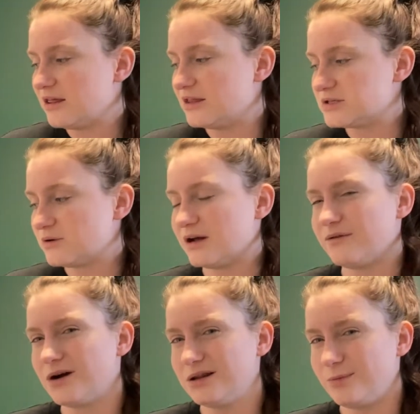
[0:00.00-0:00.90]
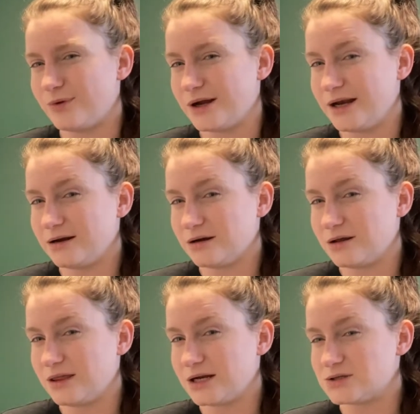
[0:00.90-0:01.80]
This one, I forgot the brand
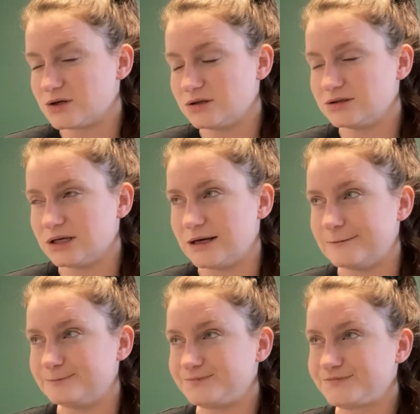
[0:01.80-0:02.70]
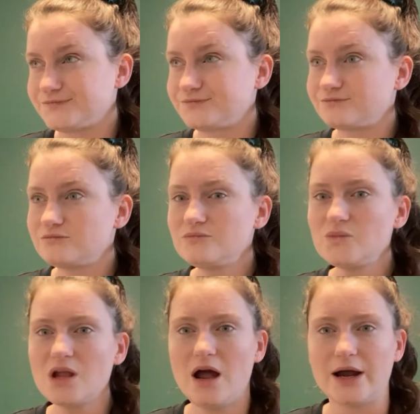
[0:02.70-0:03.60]
that it's called.
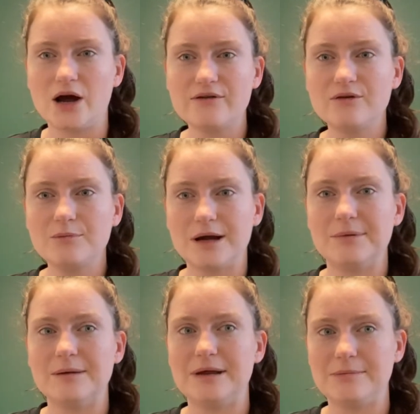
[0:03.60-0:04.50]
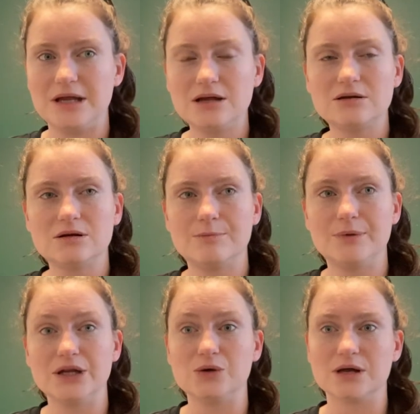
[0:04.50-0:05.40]
I got it from Bye Bye Baby,
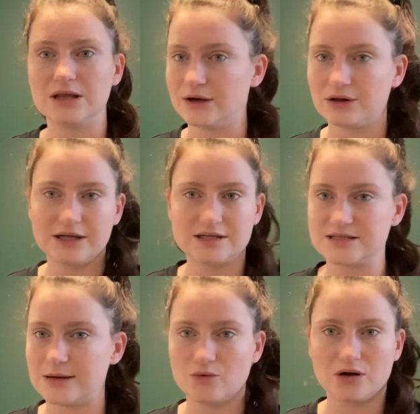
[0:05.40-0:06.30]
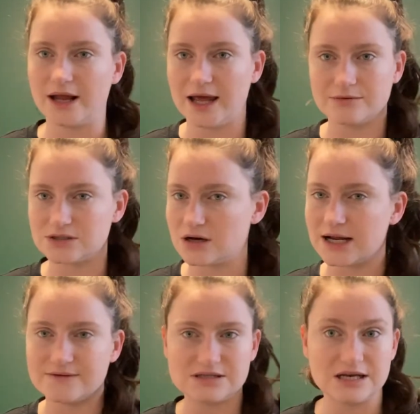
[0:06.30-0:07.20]
but you can literally get the same one on Amazon.
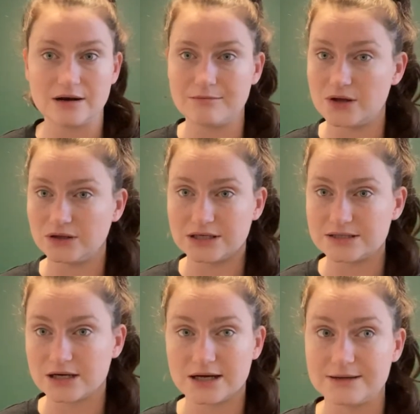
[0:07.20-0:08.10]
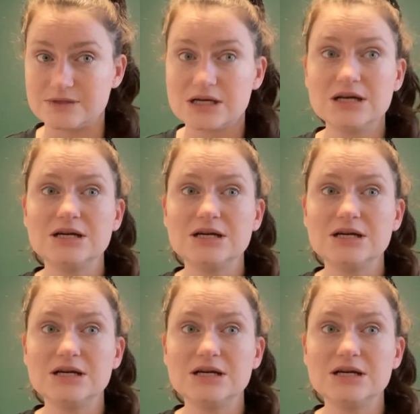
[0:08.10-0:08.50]
I've seen it a million times.